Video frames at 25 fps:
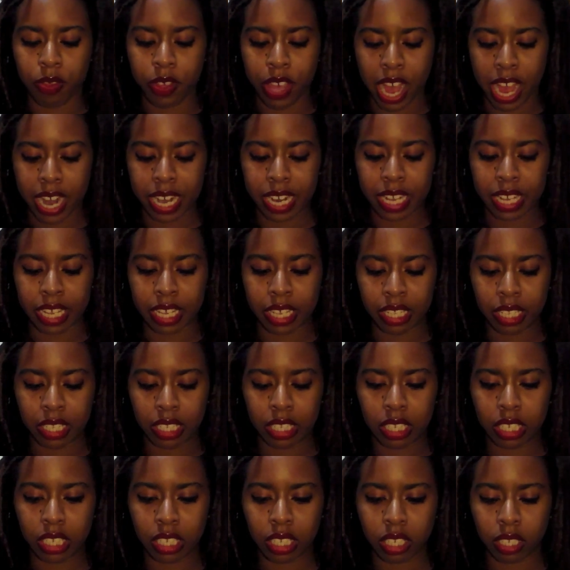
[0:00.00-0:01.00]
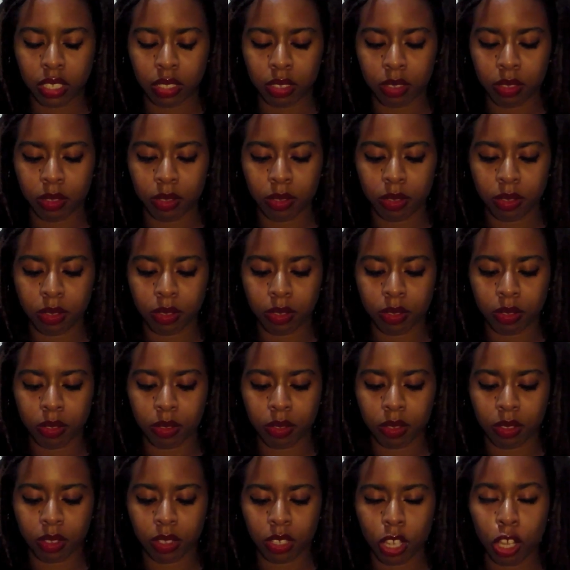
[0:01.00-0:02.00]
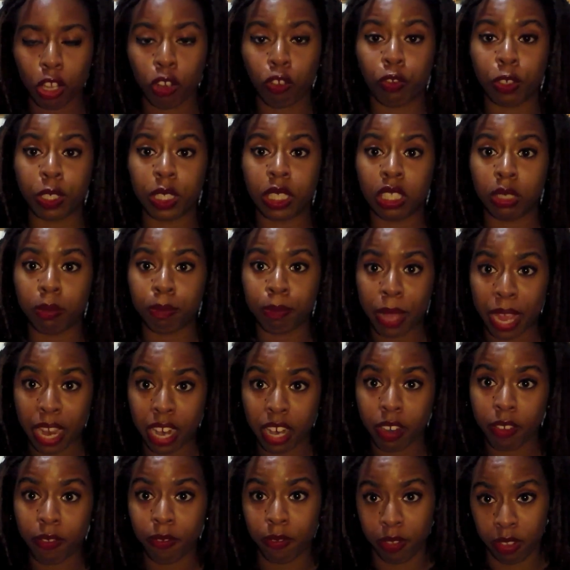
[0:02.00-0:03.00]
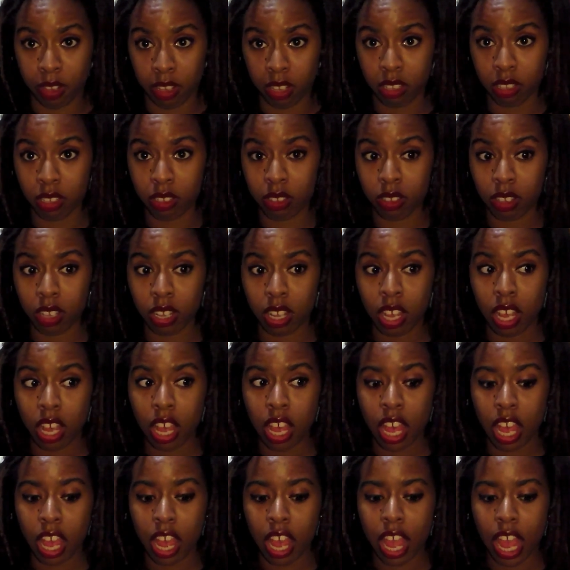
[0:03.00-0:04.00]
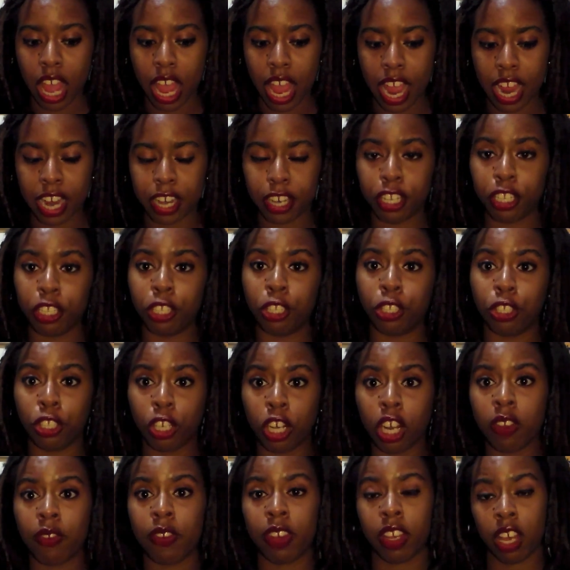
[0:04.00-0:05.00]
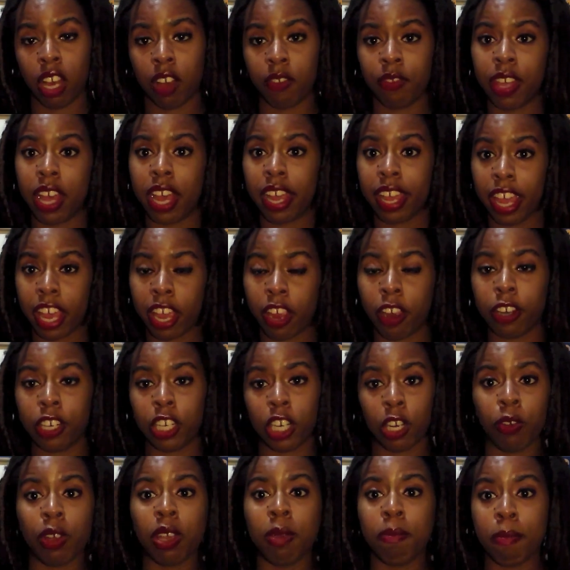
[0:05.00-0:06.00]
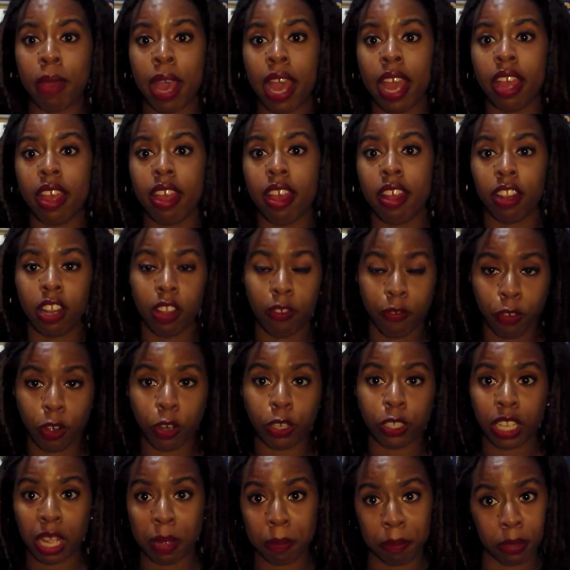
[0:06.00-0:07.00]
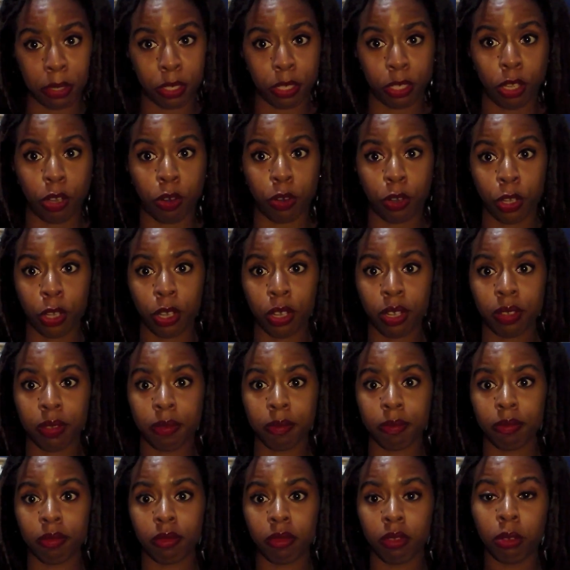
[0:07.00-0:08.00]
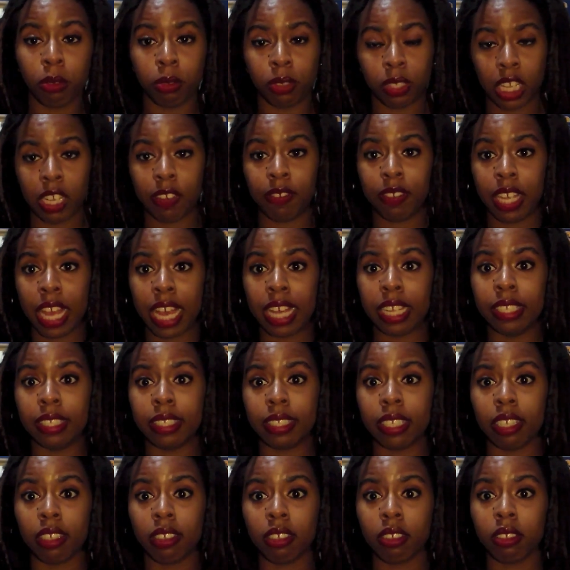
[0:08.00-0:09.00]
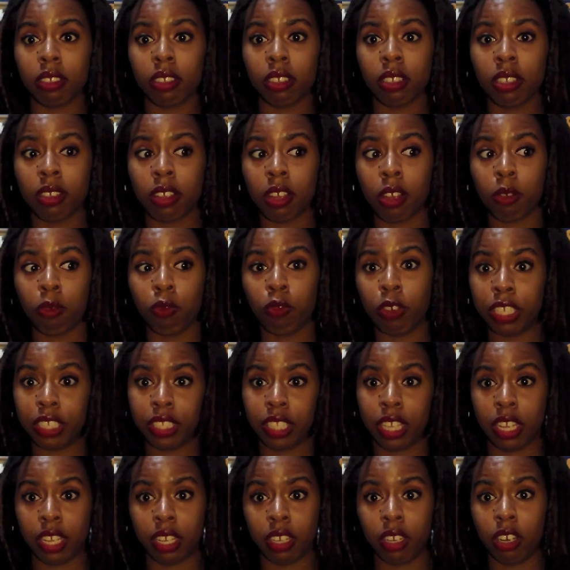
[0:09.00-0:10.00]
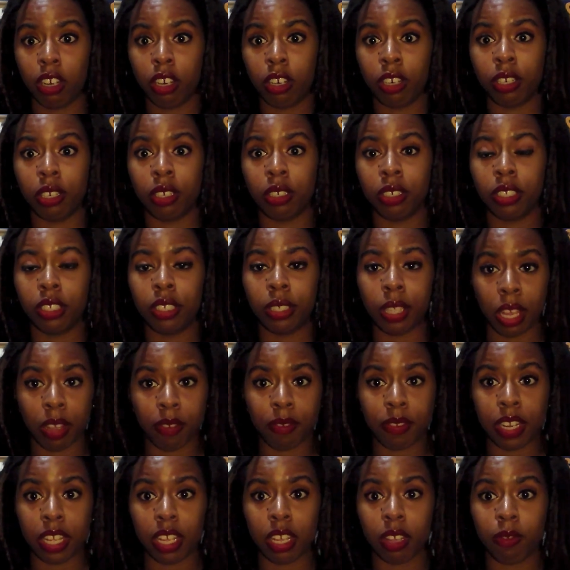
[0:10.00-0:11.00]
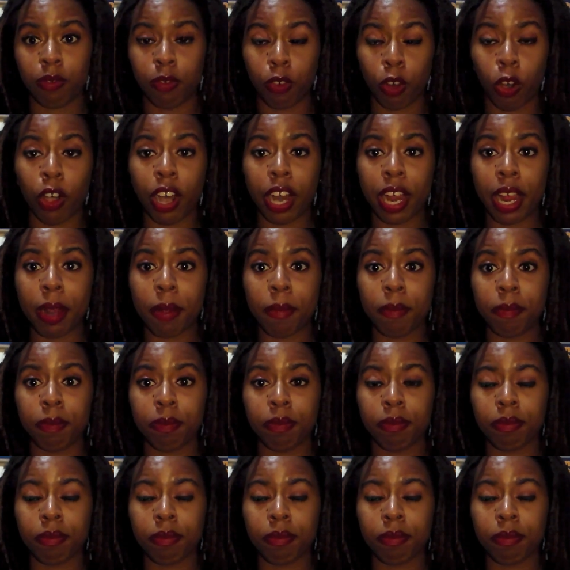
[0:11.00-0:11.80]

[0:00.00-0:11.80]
that is respectful and deserving of that character we met in the first episode, who saved Kenzie, risking her safety for it